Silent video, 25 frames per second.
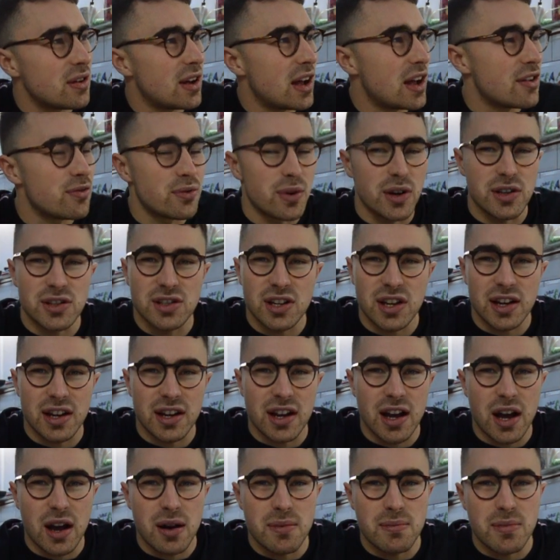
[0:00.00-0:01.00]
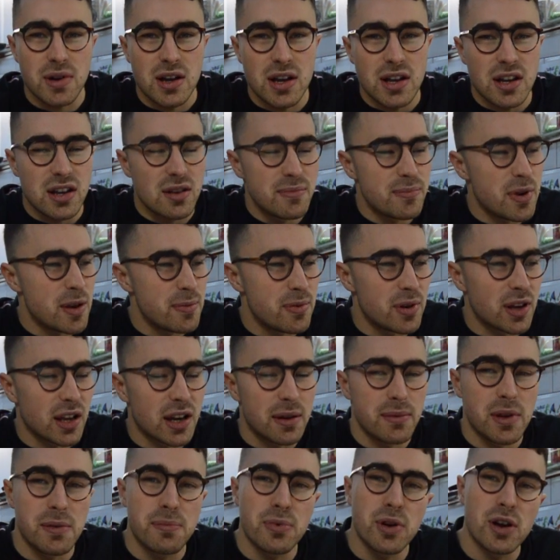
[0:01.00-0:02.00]
everyone's going to come. People are going
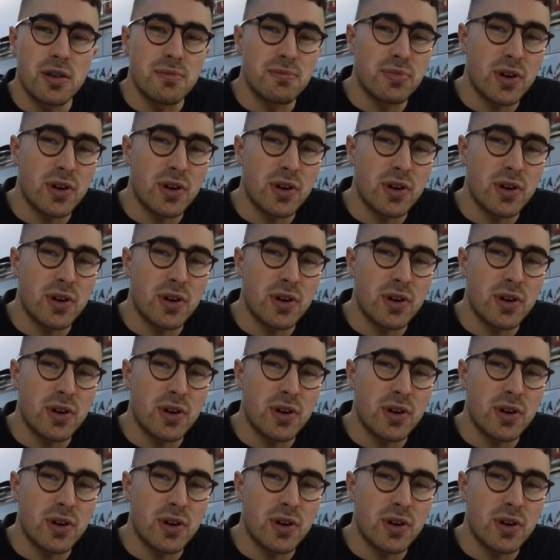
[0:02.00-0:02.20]
to be putting